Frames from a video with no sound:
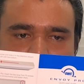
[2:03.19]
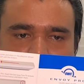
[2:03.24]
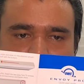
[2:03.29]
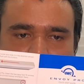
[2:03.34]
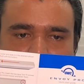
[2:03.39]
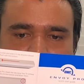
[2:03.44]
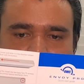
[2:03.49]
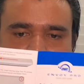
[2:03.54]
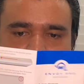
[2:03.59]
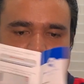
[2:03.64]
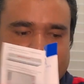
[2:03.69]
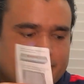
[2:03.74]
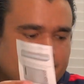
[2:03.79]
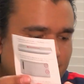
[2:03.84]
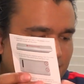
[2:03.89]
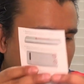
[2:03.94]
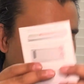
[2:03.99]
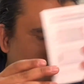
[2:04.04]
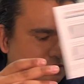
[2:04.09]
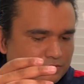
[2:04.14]
over
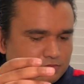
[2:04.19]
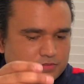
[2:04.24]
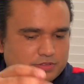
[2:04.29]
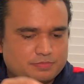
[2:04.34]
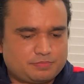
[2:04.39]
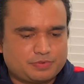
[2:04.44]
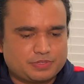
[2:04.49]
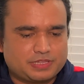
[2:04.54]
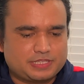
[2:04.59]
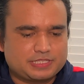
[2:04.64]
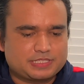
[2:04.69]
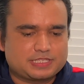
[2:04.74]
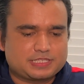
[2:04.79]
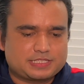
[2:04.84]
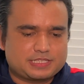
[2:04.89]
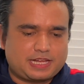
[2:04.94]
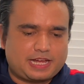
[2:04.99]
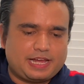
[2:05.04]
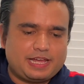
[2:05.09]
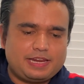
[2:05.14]
here. We'll put this
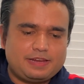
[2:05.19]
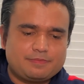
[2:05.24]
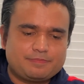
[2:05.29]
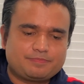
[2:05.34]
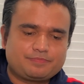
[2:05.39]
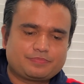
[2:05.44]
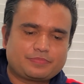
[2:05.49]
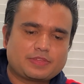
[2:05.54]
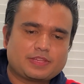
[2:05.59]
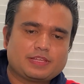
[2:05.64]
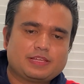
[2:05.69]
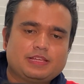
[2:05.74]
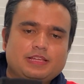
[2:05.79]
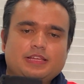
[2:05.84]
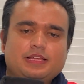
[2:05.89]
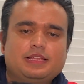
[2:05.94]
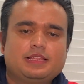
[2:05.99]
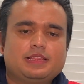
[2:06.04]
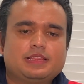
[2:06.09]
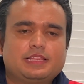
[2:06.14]
aside.
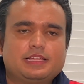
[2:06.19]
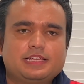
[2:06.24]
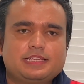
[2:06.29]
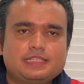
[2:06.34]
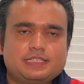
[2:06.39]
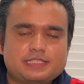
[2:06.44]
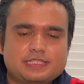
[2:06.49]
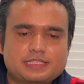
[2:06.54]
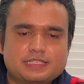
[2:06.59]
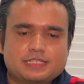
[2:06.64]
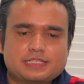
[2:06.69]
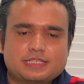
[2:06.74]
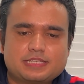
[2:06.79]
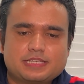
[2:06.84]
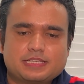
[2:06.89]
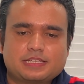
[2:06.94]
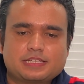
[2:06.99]
This,